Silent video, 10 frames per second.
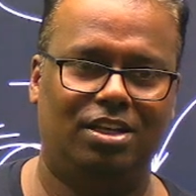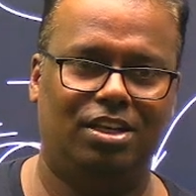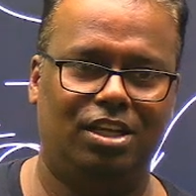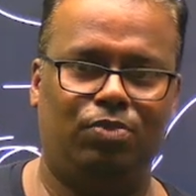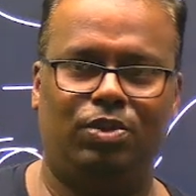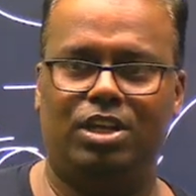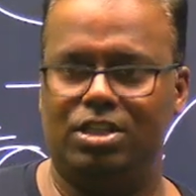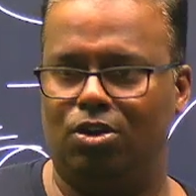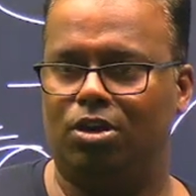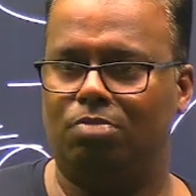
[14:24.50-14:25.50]
If it does
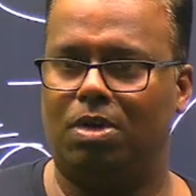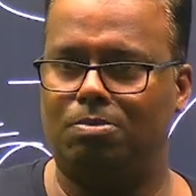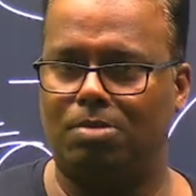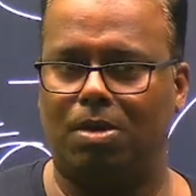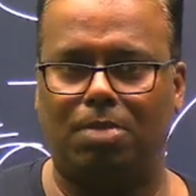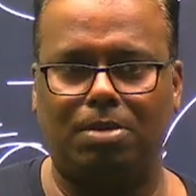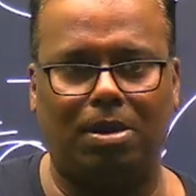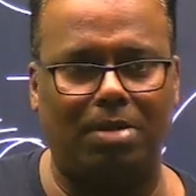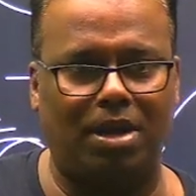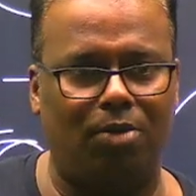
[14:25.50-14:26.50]
lot of
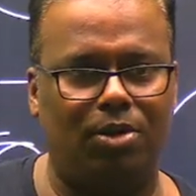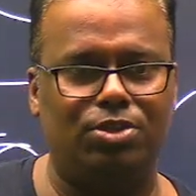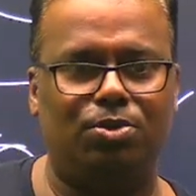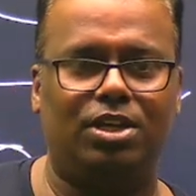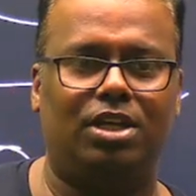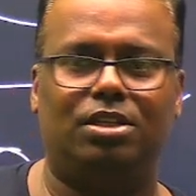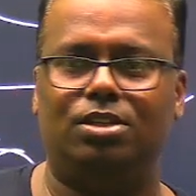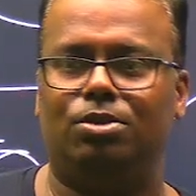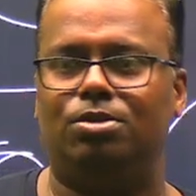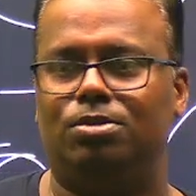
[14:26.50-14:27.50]
bug hawa chhodega, then
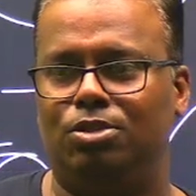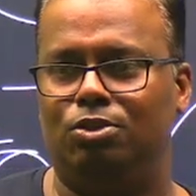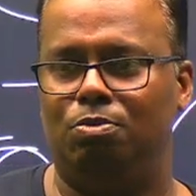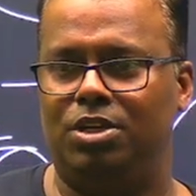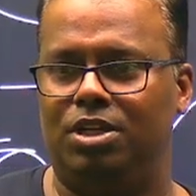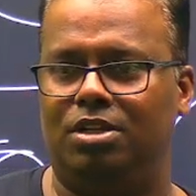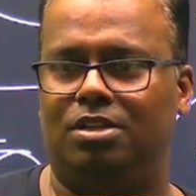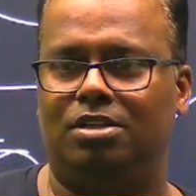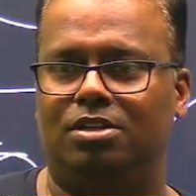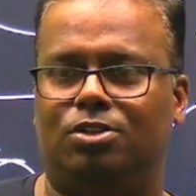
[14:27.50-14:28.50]
to you will be
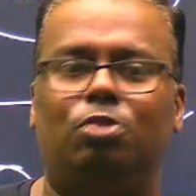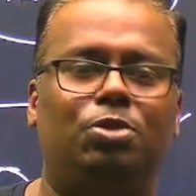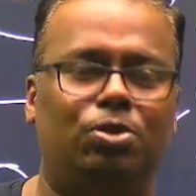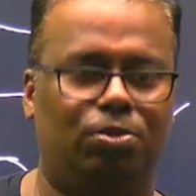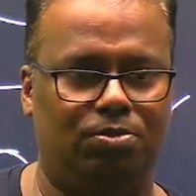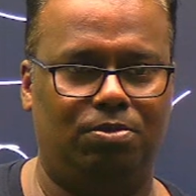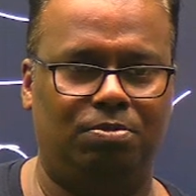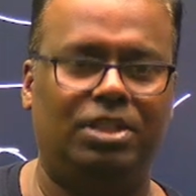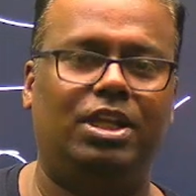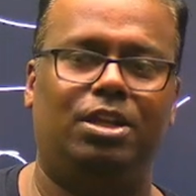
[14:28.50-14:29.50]
torpedoed by
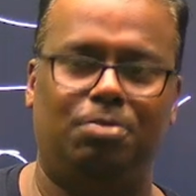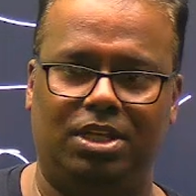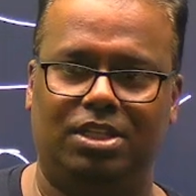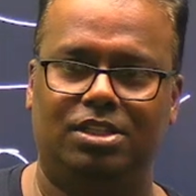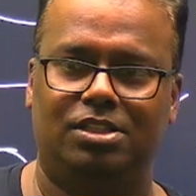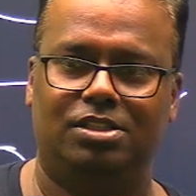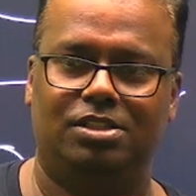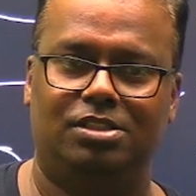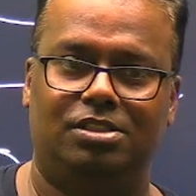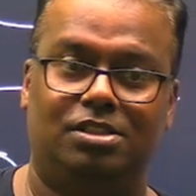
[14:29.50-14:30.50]
the enemy.
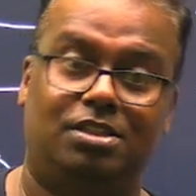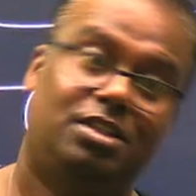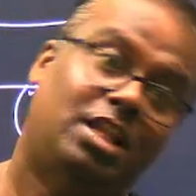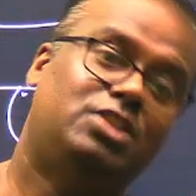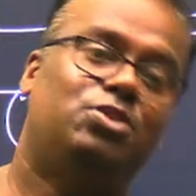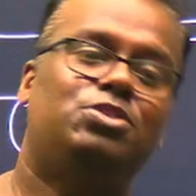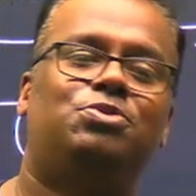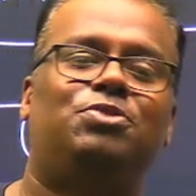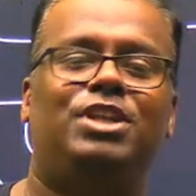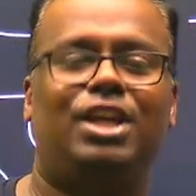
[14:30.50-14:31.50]
That's also
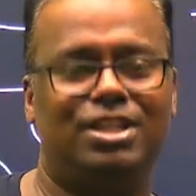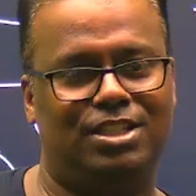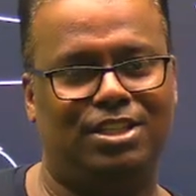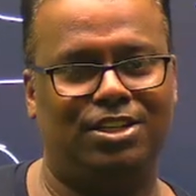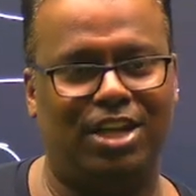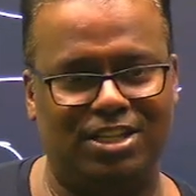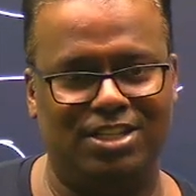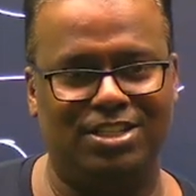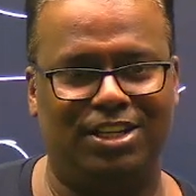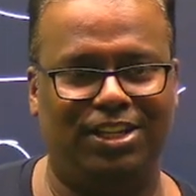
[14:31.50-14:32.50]
very nice reactions
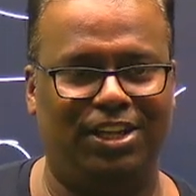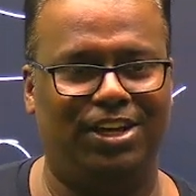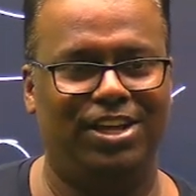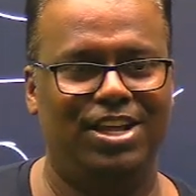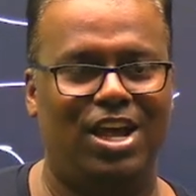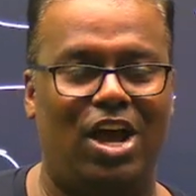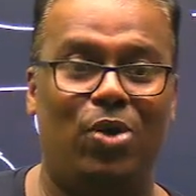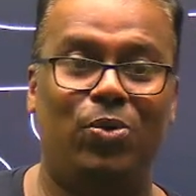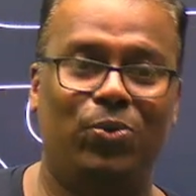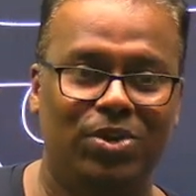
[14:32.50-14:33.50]
are there.
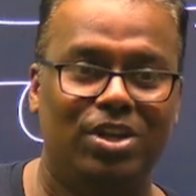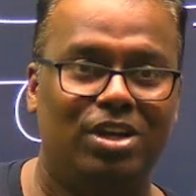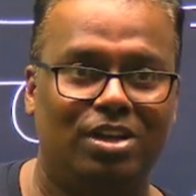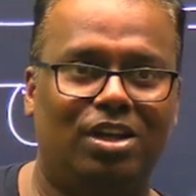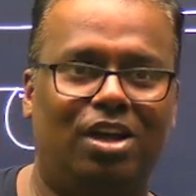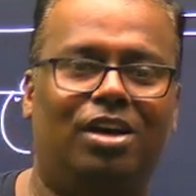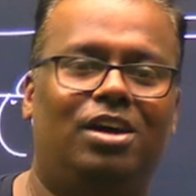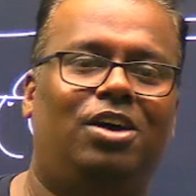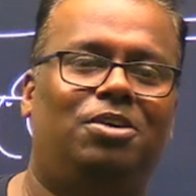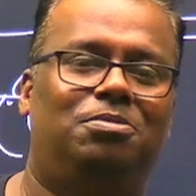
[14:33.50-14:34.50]
How
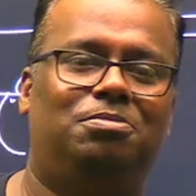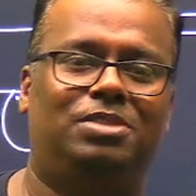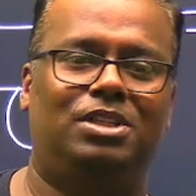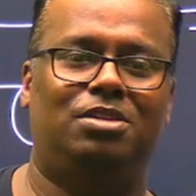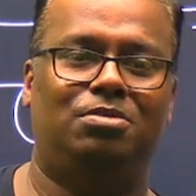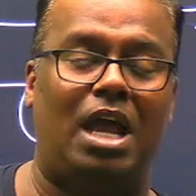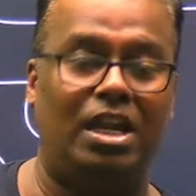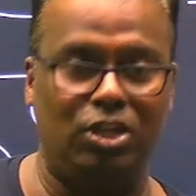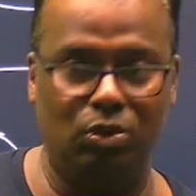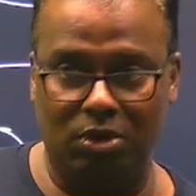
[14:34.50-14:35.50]
and
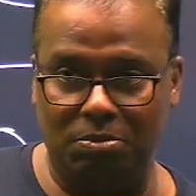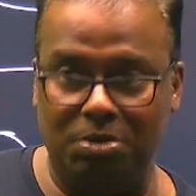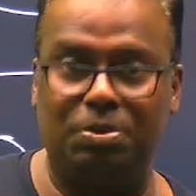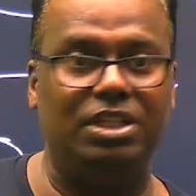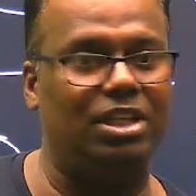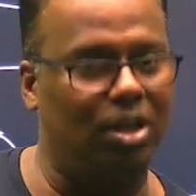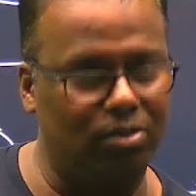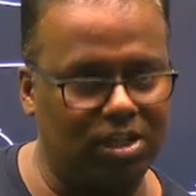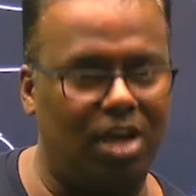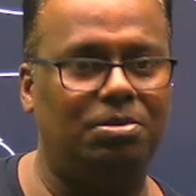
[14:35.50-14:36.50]
you will be breathing out
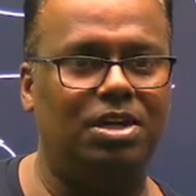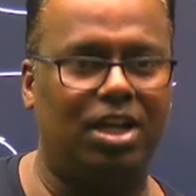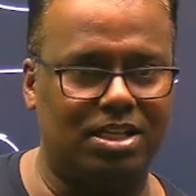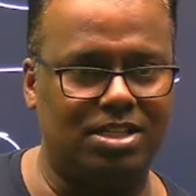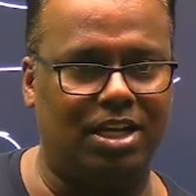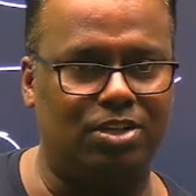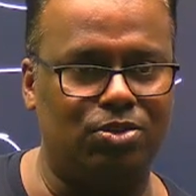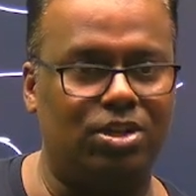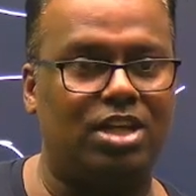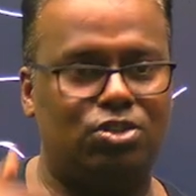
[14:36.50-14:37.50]
carbon dioxide. So it
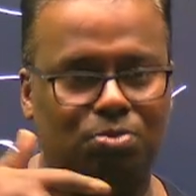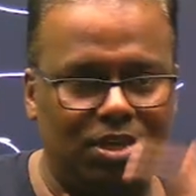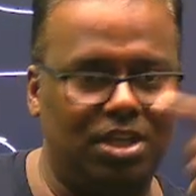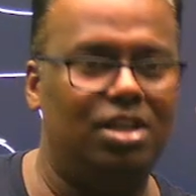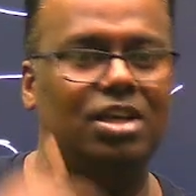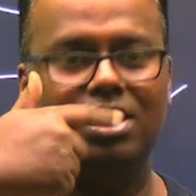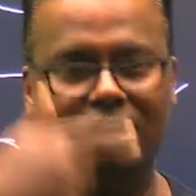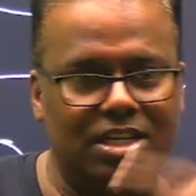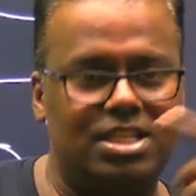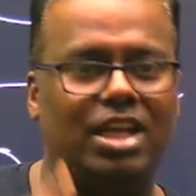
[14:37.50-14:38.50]
has to be a
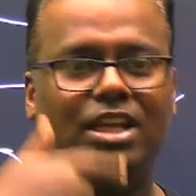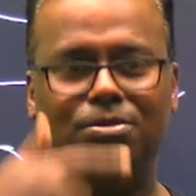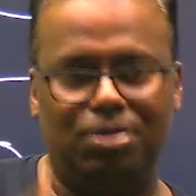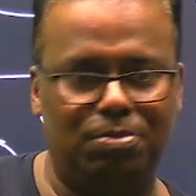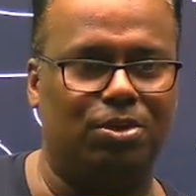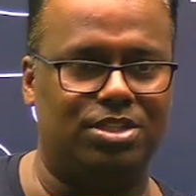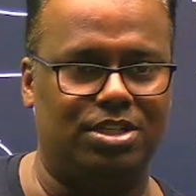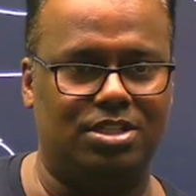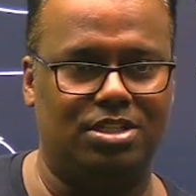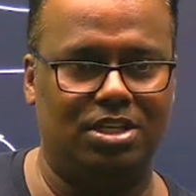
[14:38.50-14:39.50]
recyclable process.